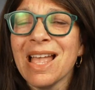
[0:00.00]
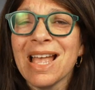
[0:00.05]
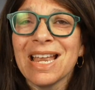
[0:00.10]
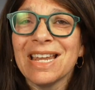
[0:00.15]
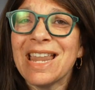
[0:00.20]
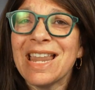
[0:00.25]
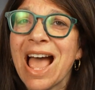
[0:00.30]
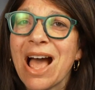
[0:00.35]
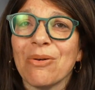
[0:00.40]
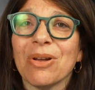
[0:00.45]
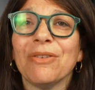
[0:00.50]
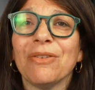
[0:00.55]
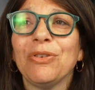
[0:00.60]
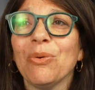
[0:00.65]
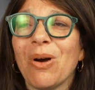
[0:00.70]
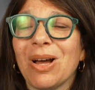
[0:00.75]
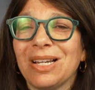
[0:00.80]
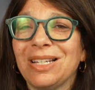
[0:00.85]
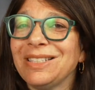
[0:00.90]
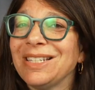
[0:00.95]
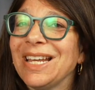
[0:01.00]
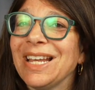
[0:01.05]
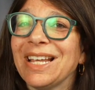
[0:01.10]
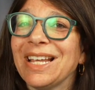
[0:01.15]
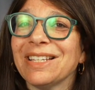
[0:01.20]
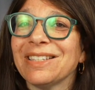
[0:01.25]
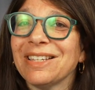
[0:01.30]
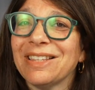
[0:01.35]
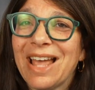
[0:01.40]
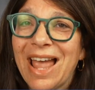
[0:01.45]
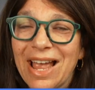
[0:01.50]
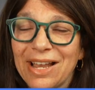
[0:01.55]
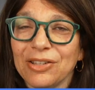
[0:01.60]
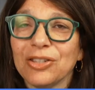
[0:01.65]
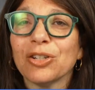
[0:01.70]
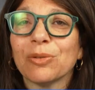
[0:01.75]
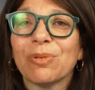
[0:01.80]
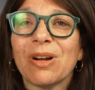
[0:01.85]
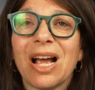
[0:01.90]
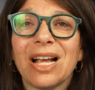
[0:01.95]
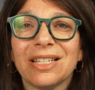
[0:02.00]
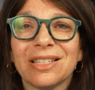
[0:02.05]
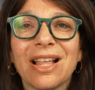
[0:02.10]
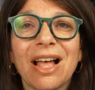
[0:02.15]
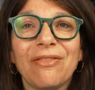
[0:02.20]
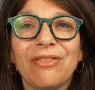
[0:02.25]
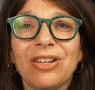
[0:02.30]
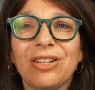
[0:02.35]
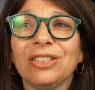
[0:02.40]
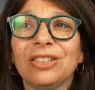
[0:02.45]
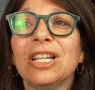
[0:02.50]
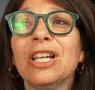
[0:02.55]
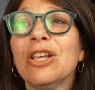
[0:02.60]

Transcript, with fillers: Now, if you want to take it to the enterprise level,